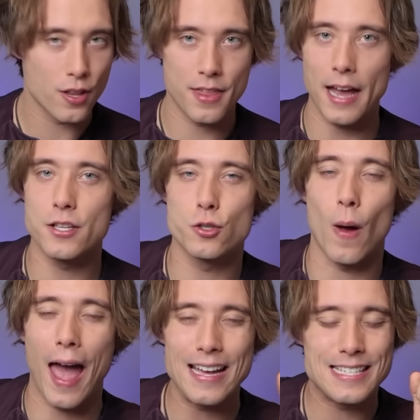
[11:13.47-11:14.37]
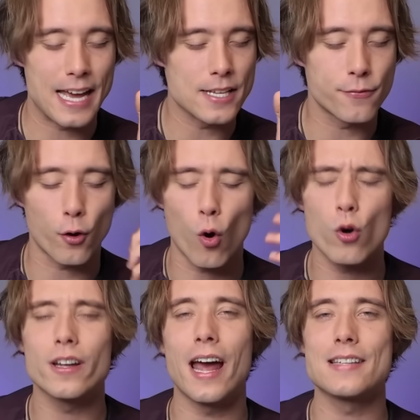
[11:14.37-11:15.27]
thanks to Head Tennis for
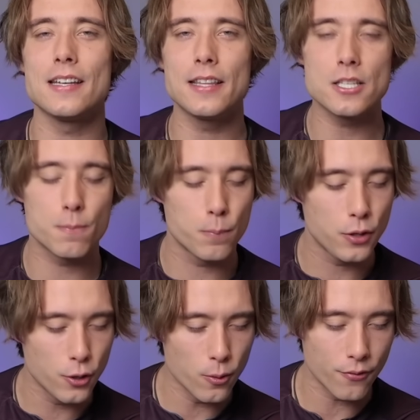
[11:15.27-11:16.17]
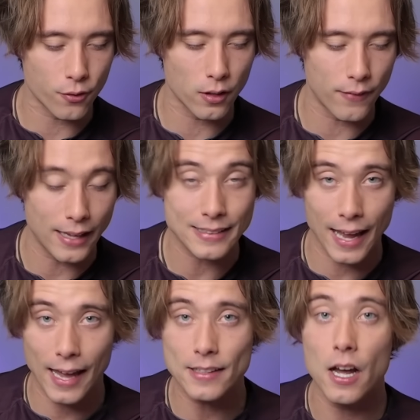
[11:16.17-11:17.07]
organizing this beautiful event
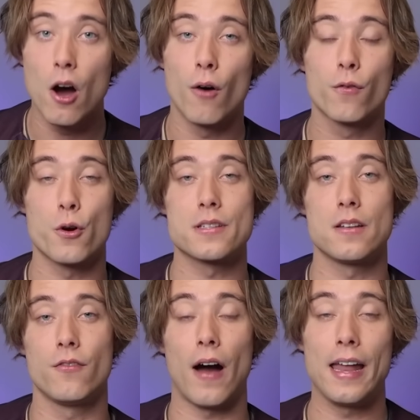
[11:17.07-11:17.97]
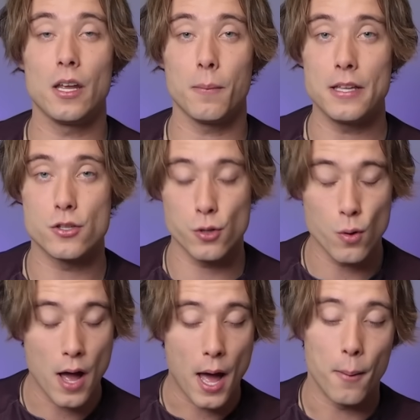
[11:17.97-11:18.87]
and of course inviting me to
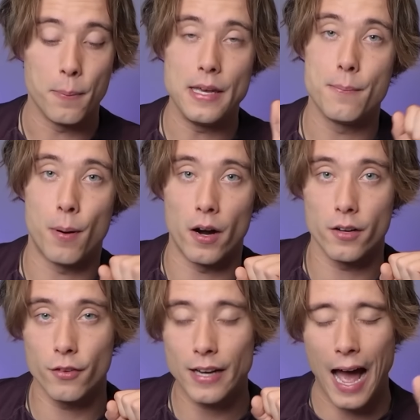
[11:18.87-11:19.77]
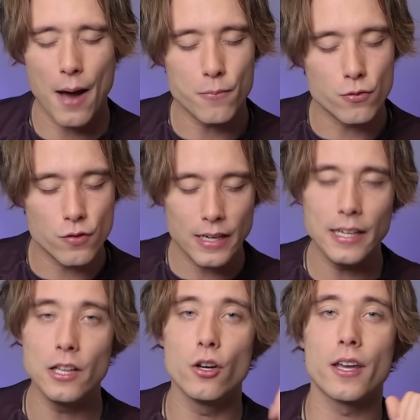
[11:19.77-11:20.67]
be part of it. I'm
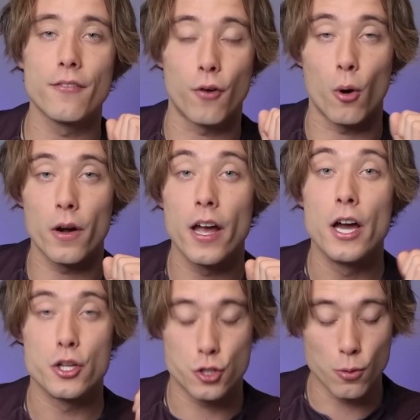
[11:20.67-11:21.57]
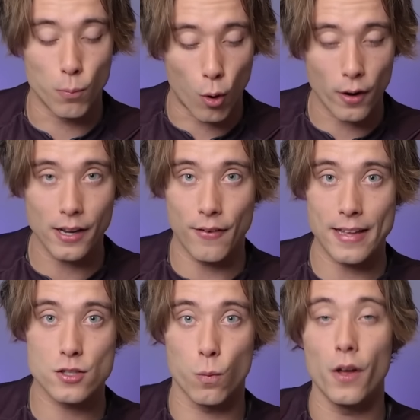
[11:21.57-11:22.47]
really looking forward to more
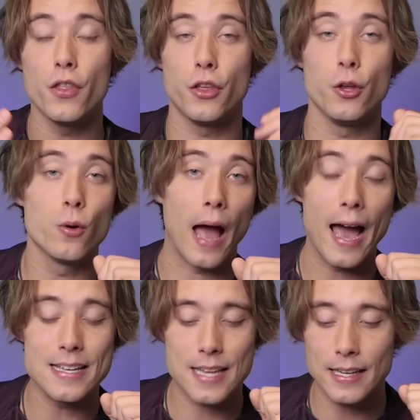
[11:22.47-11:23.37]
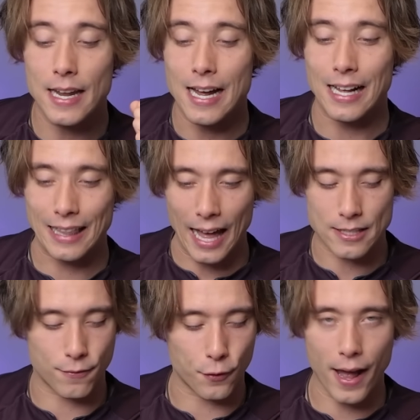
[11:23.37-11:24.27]
events with you guys and
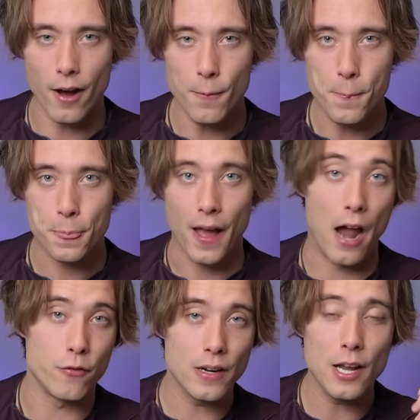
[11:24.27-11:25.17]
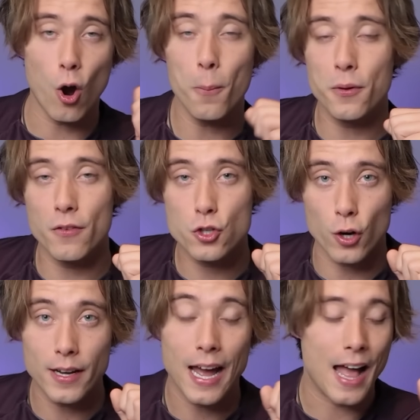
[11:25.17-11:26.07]
Glads for now. I really hope you've
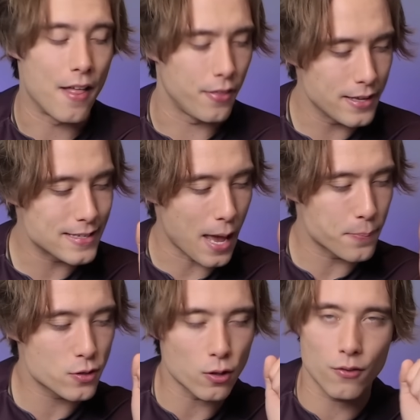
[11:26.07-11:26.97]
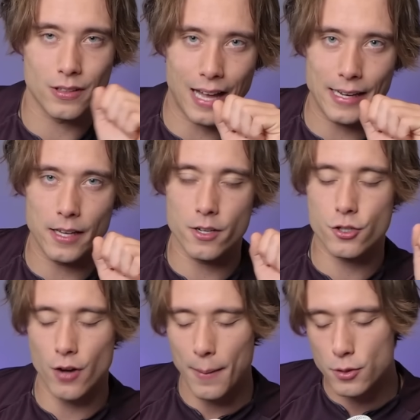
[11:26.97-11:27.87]
enjoyed this episode of Gladiators
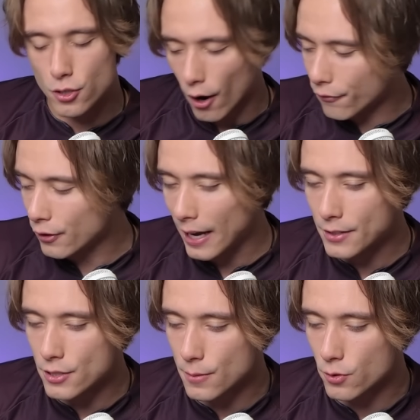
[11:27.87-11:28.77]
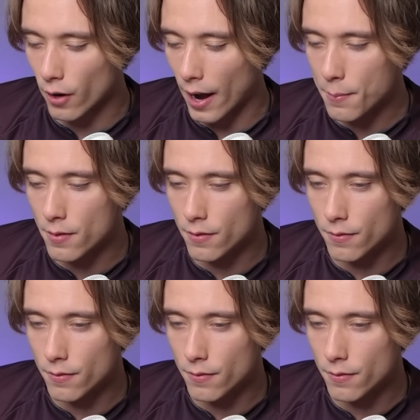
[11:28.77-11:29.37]
Tribe. Don't forget to subscribe